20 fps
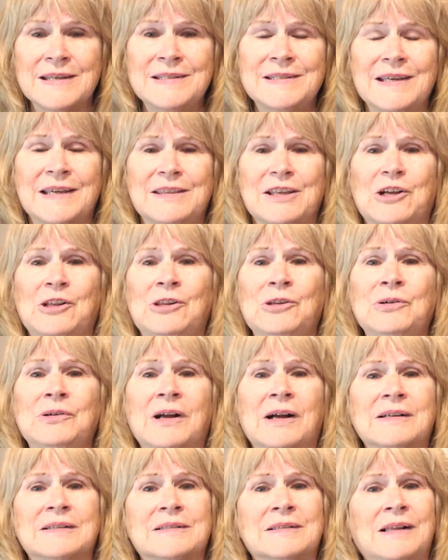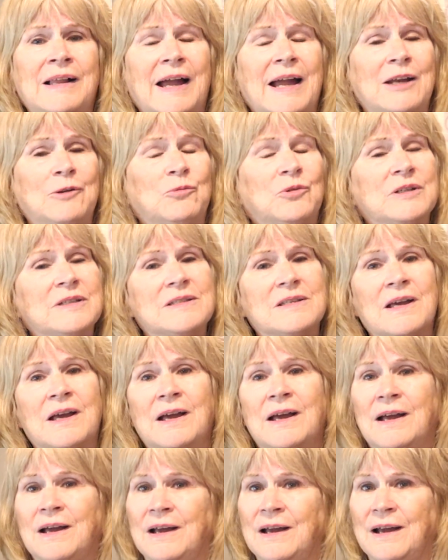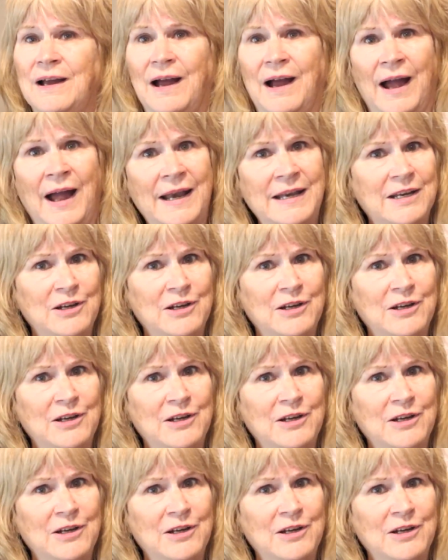I said, the Ku Klux Klan I